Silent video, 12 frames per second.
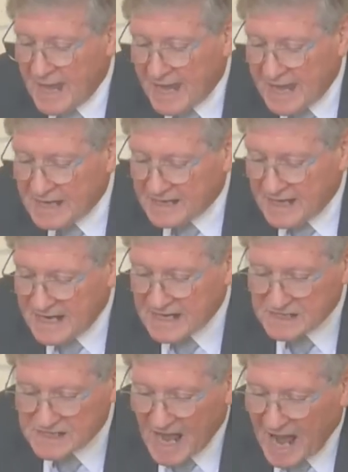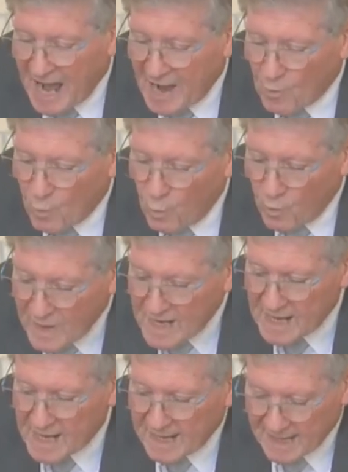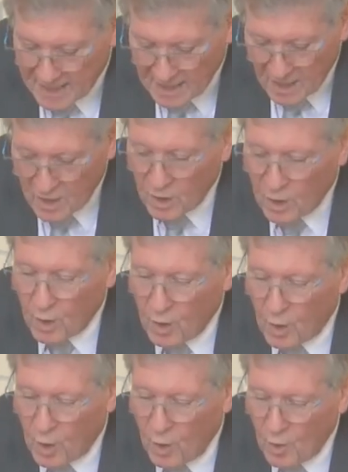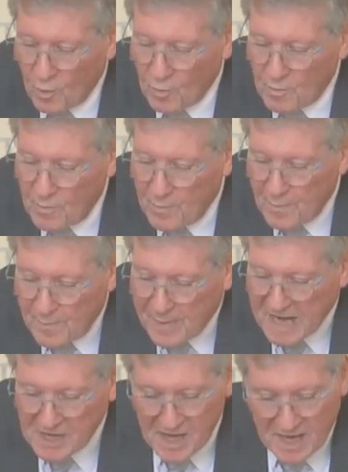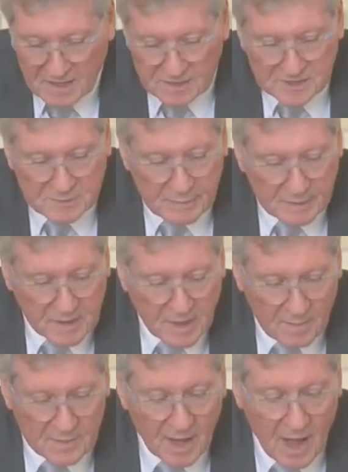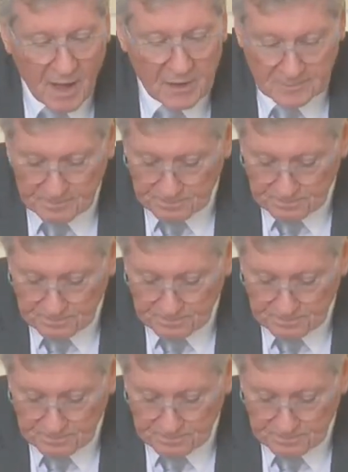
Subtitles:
It is a willing obedience. But come down